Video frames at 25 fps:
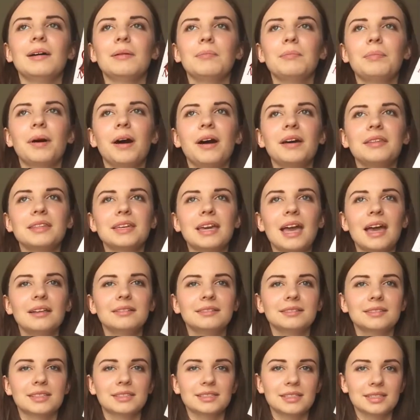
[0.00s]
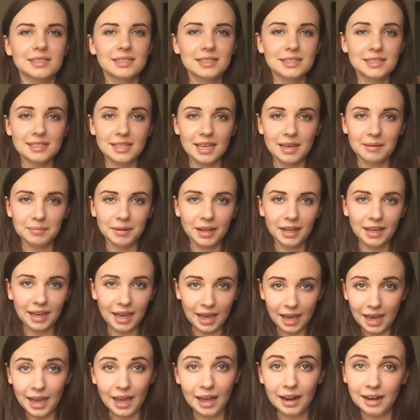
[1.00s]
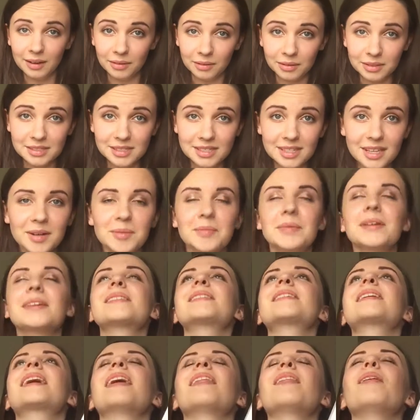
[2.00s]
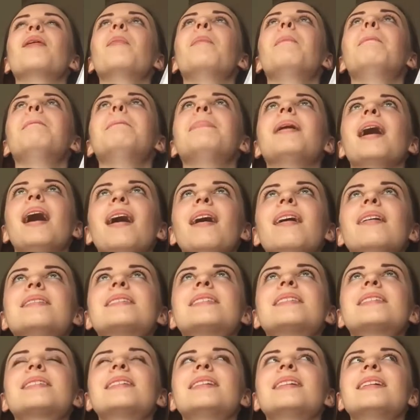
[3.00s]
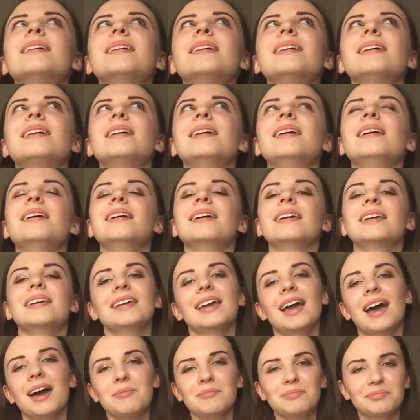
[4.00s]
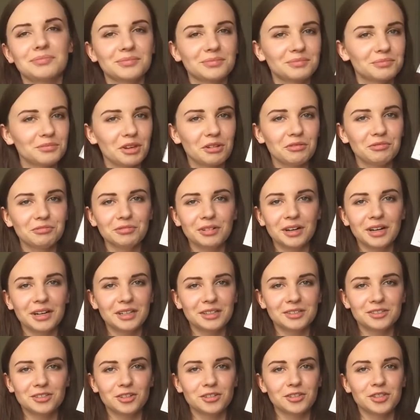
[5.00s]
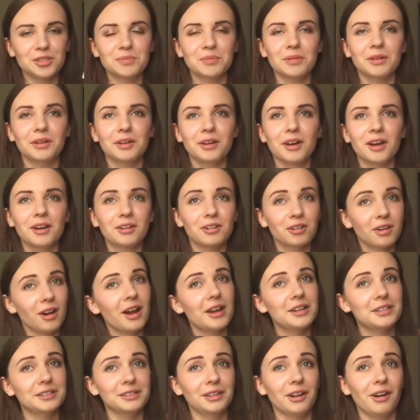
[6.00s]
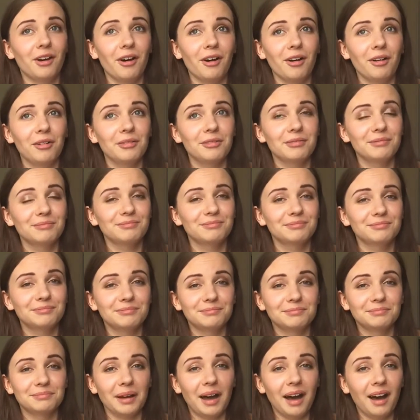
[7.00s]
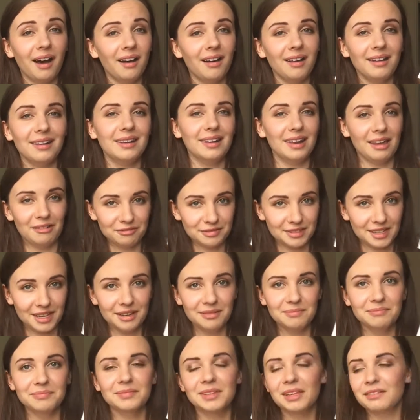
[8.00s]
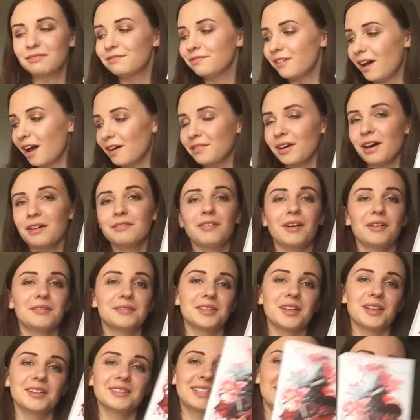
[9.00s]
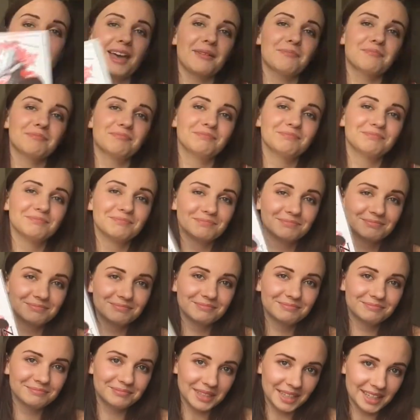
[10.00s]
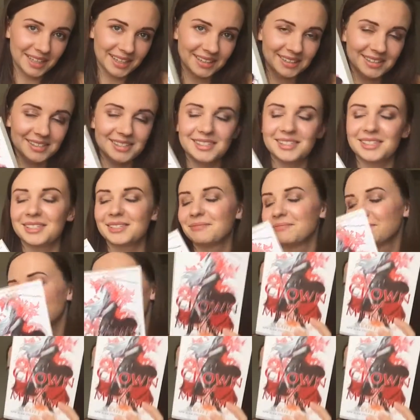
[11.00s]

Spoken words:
by the end it doesn't seem like anyone's going to be together. But yeah, really enjoyed this book. Cried a lot, but loved it. 5 out of 5 stars again, because